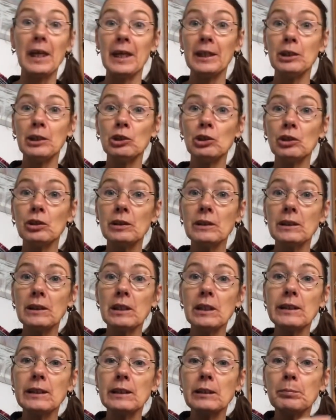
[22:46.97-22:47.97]
angels
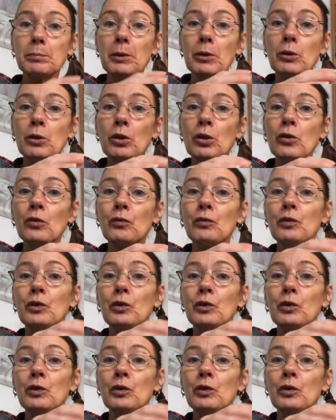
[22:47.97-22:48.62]
that I spoke of,